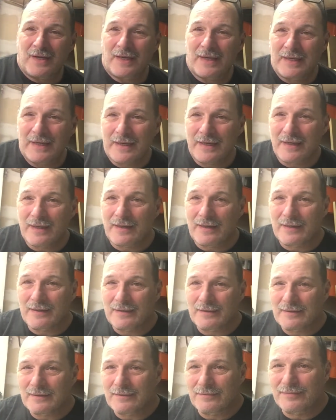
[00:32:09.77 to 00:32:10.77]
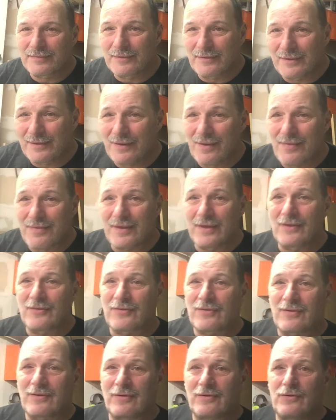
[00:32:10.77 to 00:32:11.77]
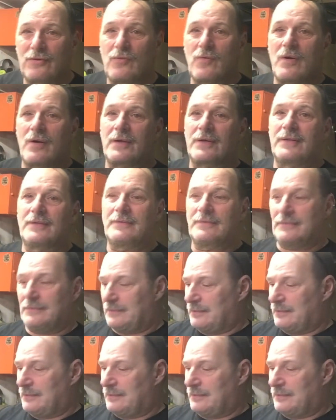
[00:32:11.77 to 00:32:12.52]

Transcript: I got a few little things to do on it.